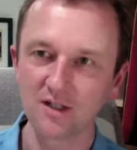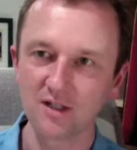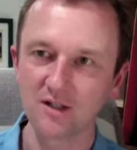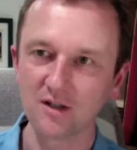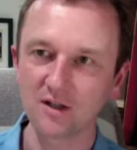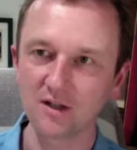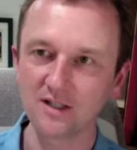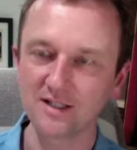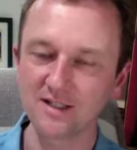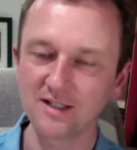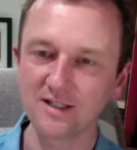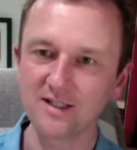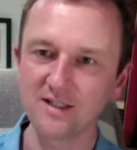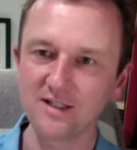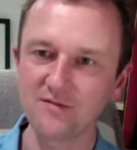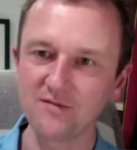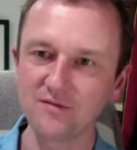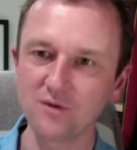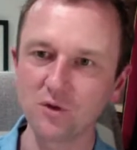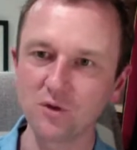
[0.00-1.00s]

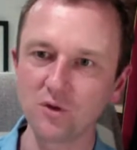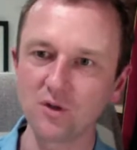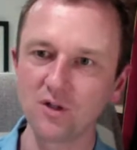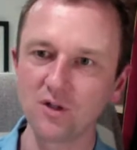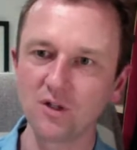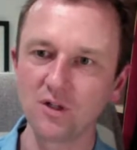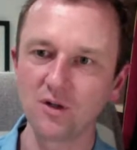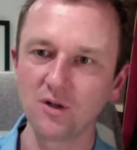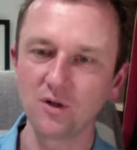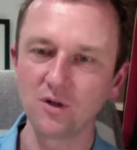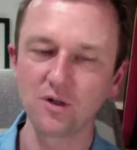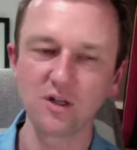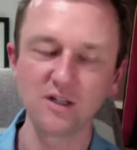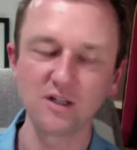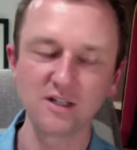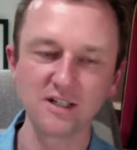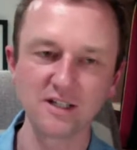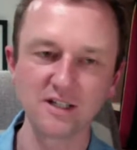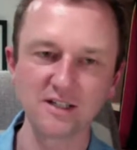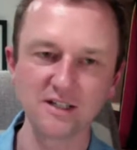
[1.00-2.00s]
1984, or
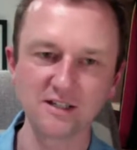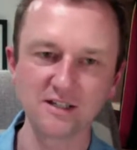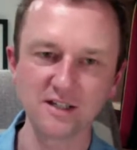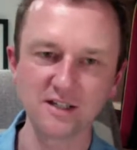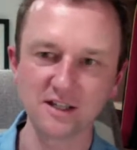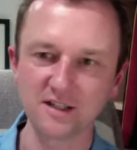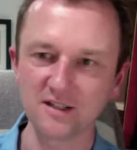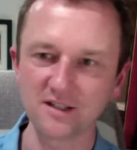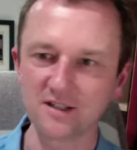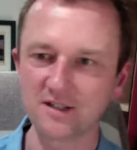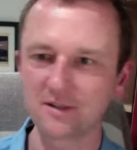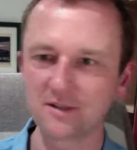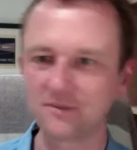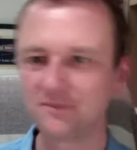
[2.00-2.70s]
1986?